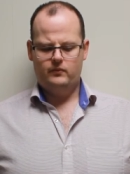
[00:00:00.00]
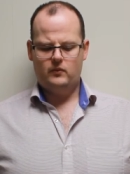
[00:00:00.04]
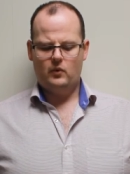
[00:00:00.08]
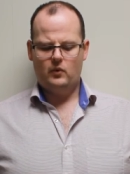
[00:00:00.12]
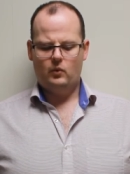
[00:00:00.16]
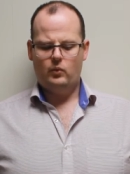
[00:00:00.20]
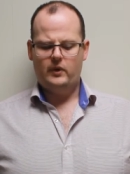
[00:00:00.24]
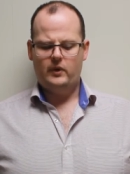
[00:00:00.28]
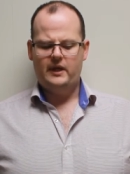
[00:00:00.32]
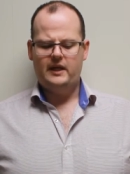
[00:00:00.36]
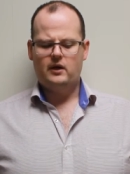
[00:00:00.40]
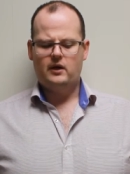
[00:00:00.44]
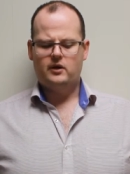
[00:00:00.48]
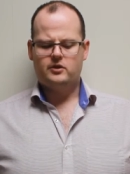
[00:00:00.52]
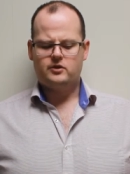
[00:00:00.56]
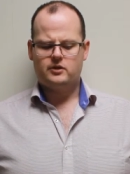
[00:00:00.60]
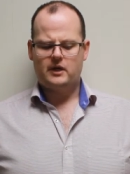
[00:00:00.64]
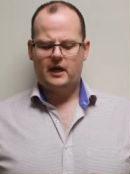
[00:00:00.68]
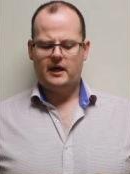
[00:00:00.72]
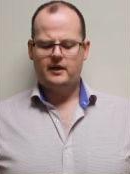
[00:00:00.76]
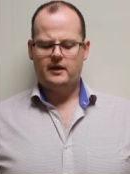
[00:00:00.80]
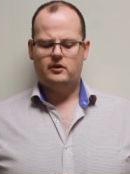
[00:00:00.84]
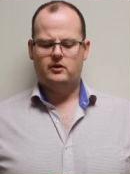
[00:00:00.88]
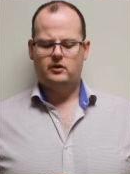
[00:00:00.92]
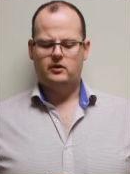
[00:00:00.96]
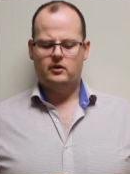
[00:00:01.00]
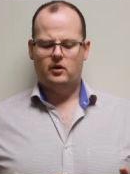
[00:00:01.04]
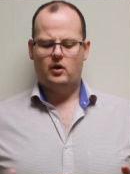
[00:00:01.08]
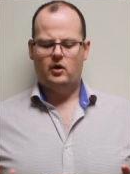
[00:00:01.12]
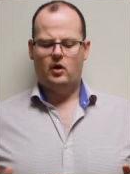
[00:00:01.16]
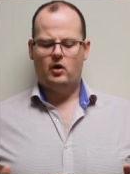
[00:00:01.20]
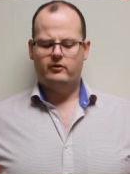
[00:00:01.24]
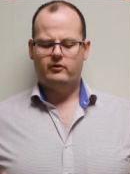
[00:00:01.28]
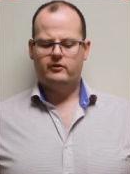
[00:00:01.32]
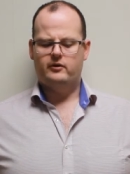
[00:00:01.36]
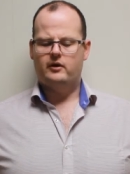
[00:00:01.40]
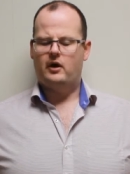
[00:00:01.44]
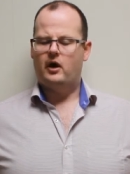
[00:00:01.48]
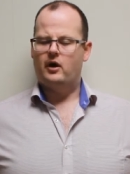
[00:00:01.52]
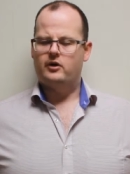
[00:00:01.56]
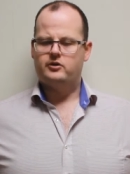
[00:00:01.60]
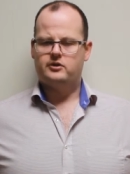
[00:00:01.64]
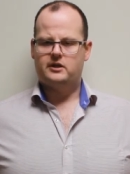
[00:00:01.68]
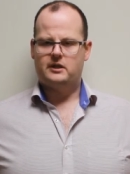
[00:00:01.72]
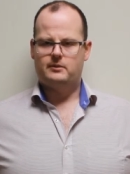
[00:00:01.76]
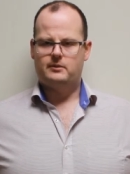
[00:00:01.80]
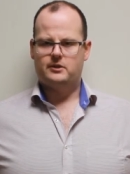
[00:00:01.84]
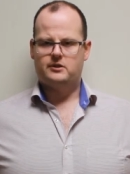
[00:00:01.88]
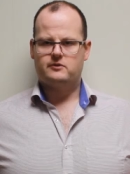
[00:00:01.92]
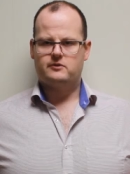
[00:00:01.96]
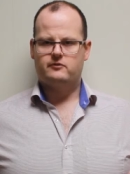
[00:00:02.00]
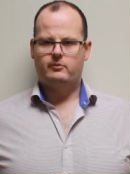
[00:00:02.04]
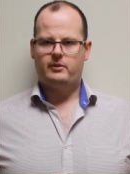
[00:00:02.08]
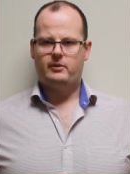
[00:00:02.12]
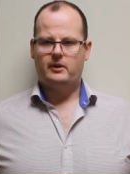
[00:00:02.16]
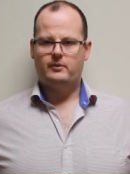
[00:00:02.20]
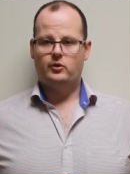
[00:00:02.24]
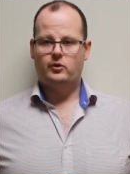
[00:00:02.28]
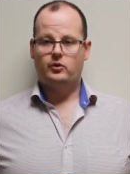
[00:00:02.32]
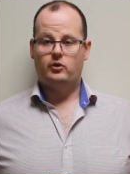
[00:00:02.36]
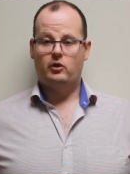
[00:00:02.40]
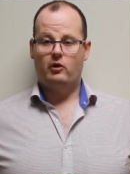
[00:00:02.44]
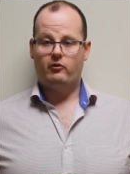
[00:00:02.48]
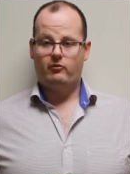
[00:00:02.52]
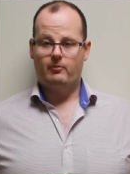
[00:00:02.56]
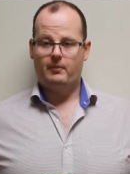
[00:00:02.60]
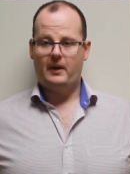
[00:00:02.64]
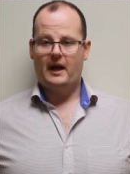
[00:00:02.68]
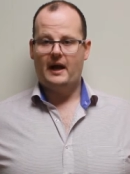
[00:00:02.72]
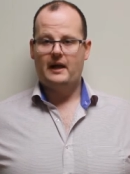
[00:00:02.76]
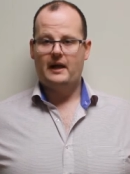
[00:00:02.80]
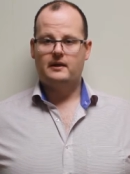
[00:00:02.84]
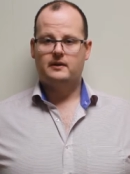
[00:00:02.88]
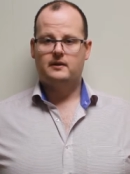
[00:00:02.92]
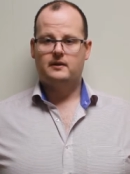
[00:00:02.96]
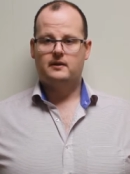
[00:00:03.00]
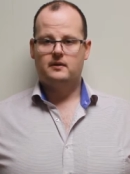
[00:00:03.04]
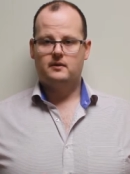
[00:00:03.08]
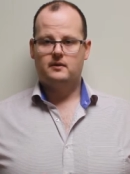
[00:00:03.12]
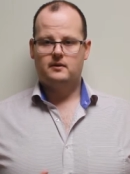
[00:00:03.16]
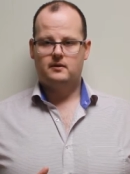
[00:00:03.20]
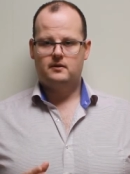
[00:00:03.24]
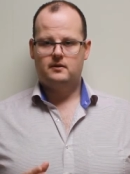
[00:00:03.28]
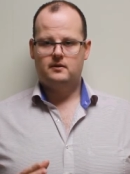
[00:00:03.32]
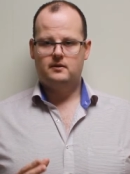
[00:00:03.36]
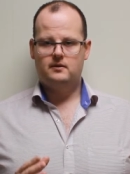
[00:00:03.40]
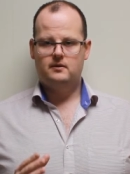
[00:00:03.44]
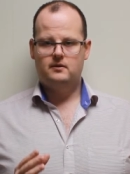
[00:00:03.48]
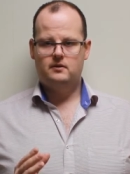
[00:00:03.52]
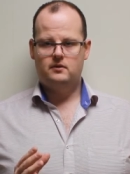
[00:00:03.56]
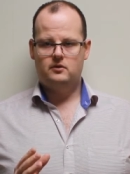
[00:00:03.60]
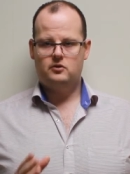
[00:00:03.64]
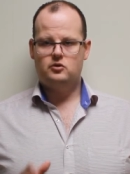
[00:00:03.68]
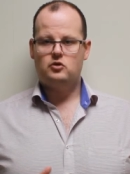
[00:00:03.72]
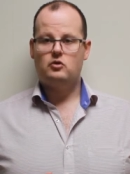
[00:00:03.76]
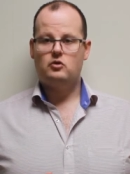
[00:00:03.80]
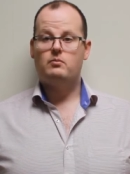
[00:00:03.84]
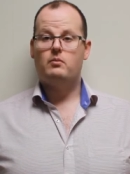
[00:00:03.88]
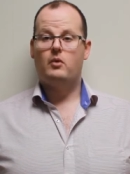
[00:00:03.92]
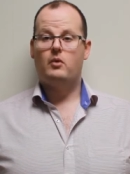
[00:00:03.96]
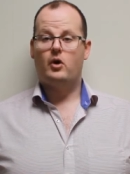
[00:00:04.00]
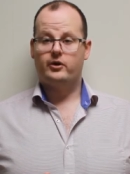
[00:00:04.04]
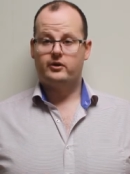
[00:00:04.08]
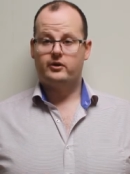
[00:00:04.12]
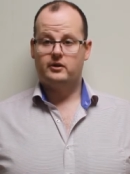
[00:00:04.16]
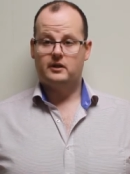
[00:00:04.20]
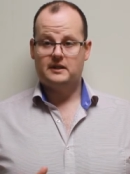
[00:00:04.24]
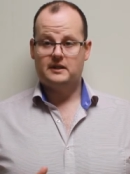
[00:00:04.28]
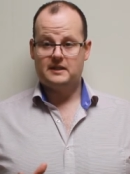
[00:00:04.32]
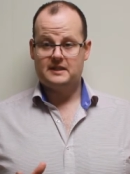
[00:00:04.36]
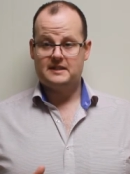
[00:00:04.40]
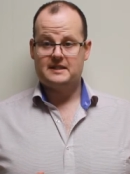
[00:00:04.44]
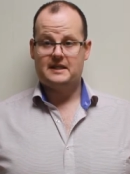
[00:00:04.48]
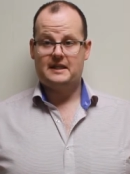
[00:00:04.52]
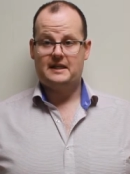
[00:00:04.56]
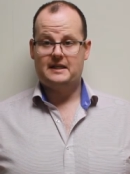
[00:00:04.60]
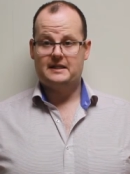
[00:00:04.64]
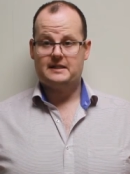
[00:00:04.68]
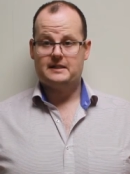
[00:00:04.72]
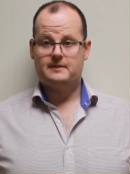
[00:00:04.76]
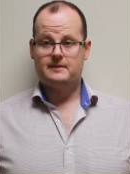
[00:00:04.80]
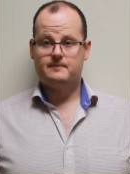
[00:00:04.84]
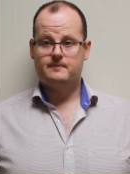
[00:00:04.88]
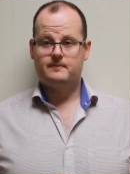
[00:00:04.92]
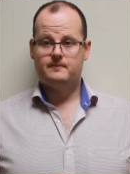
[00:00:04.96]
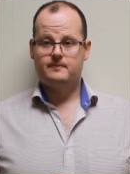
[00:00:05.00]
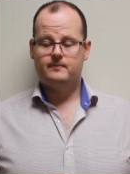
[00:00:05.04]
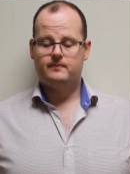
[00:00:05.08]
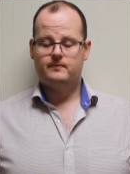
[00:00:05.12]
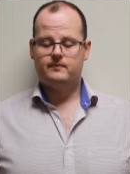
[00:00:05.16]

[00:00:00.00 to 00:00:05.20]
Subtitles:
We try to offer our treatments for people who have mild to moderate disease.